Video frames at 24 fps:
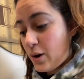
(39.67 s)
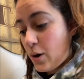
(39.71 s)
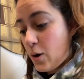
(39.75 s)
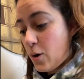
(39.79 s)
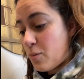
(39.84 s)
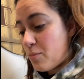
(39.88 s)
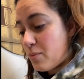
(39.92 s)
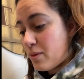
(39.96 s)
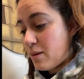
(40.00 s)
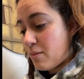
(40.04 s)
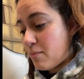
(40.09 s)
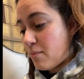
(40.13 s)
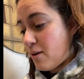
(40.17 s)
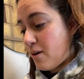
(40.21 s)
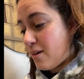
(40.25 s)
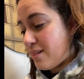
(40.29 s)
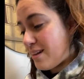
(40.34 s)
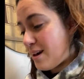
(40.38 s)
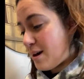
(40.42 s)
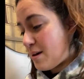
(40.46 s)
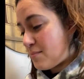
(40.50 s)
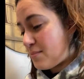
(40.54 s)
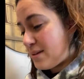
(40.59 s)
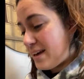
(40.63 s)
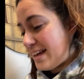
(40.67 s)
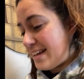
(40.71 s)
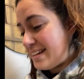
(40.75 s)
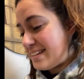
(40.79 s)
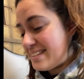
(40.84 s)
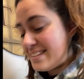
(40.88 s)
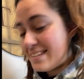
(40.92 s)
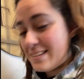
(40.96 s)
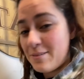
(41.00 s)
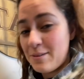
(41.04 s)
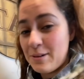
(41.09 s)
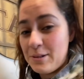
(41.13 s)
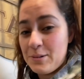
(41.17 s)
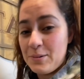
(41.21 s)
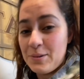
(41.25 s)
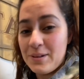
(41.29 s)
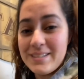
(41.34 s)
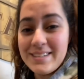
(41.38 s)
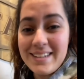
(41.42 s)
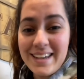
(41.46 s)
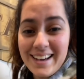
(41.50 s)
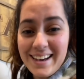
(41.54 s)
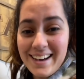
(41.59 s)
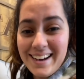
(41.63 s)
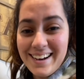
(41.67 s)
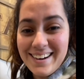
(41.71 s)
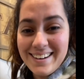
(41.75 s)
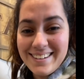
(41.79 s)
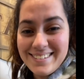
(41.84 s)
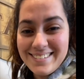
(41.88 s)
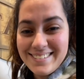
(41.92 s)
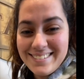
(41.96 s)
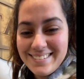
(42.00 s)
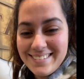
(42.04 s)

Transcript: open them all up and see which ones I got.